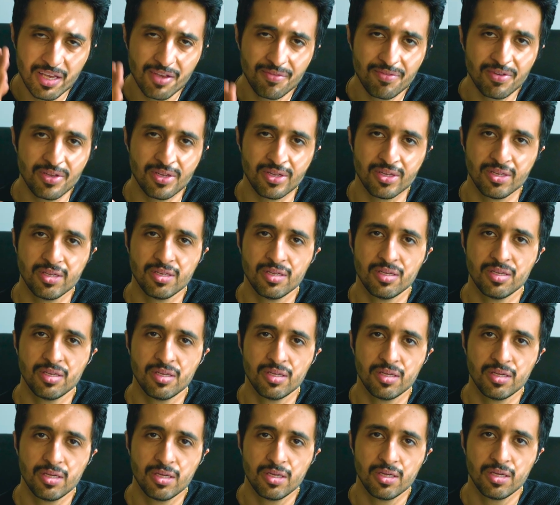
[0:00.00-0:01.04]
given
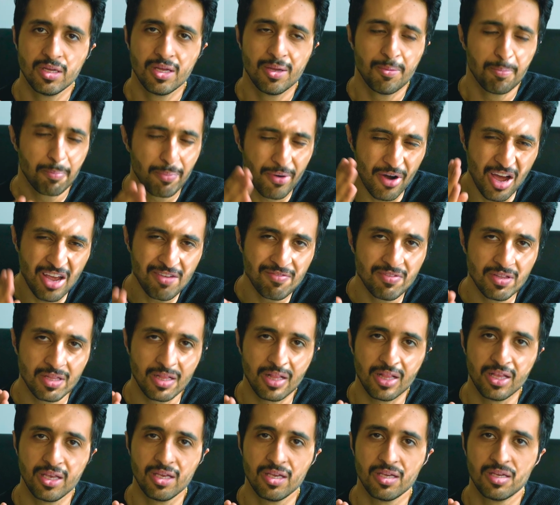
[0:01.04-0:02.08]

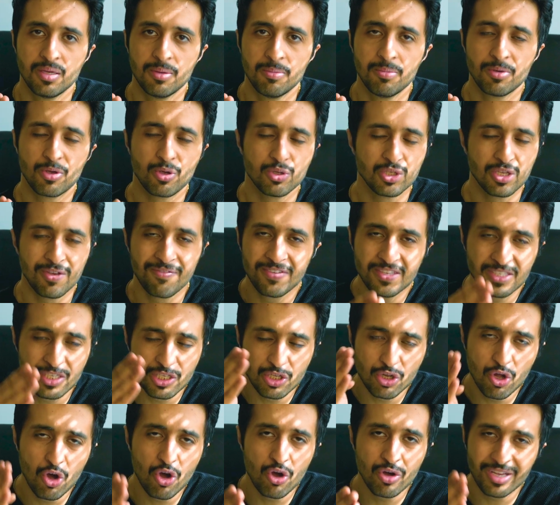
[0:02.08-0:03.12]
privately because if
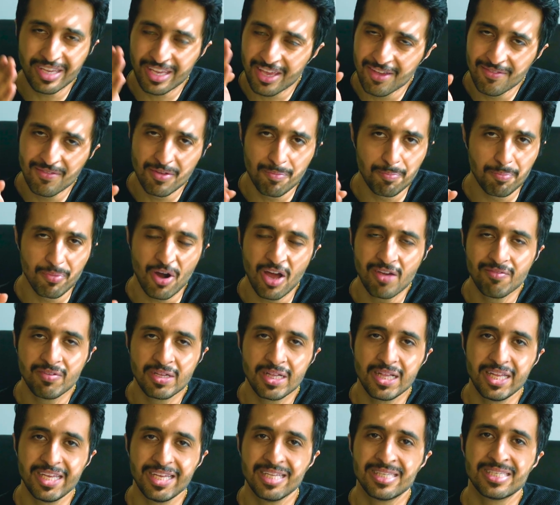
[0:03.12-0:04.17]
it's not given
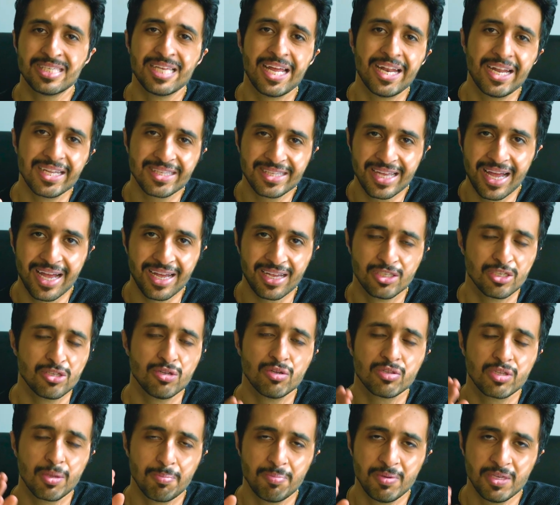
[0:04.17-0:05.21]
privately, it's an attack. It's
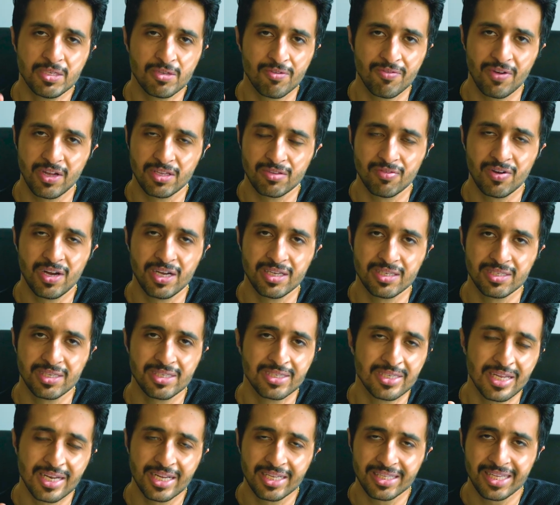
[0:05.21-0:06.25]
not a piece of advice,
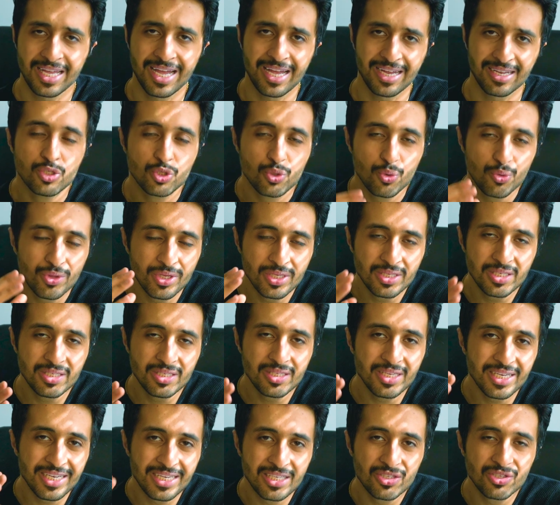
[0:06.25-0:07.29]
it's an attack. So, this is
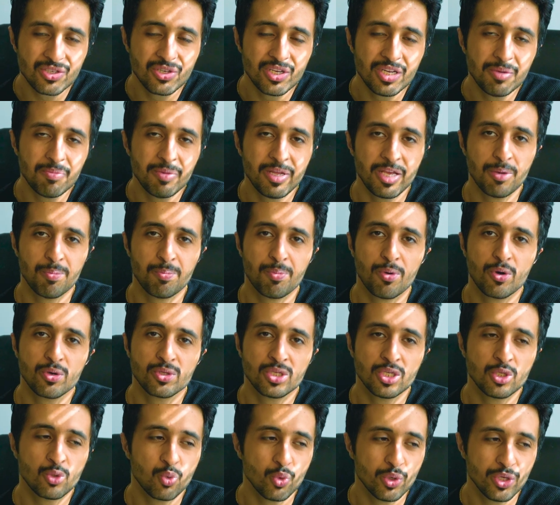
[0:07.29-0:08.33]
extremely
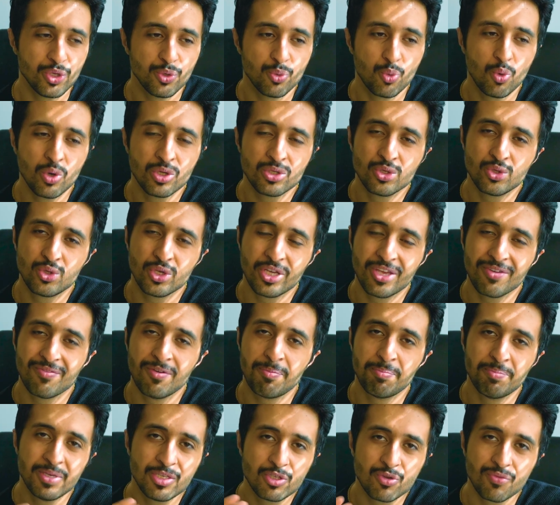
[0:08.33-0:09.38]
important when you want to give a
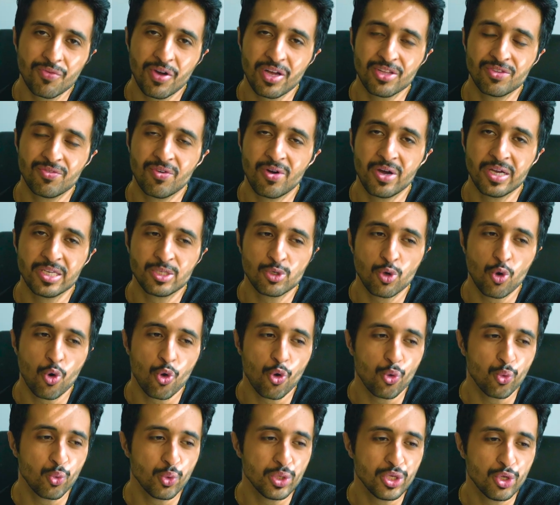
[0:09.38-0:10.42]
piece of advice
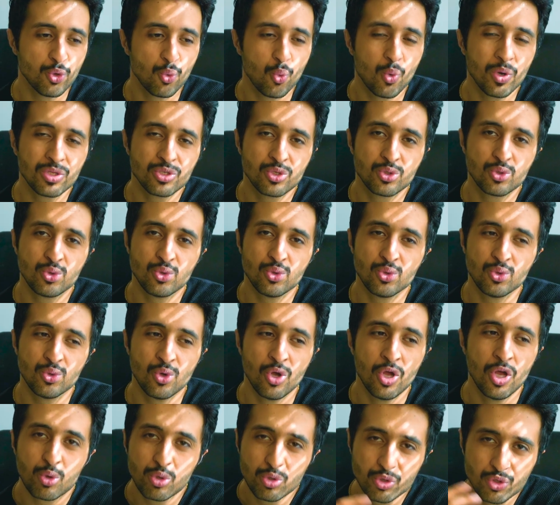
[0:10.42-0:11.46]
or when you want to
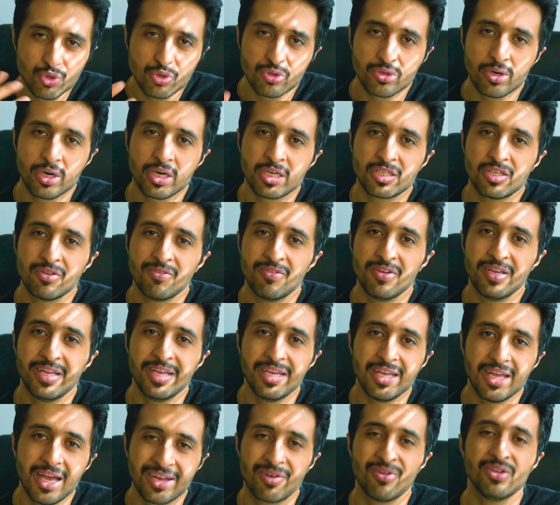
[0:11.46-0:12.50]

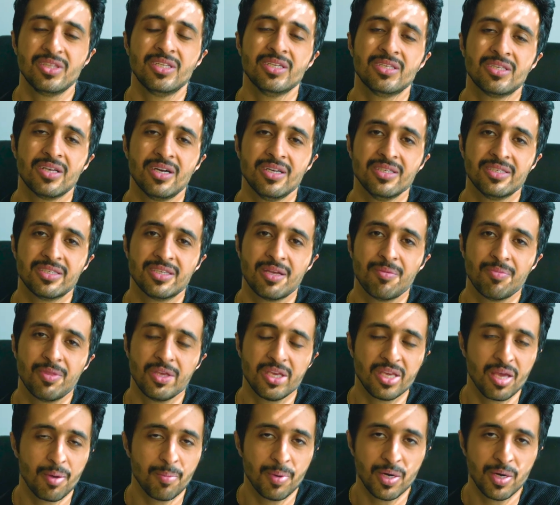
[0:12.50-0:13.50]
constructively criticize something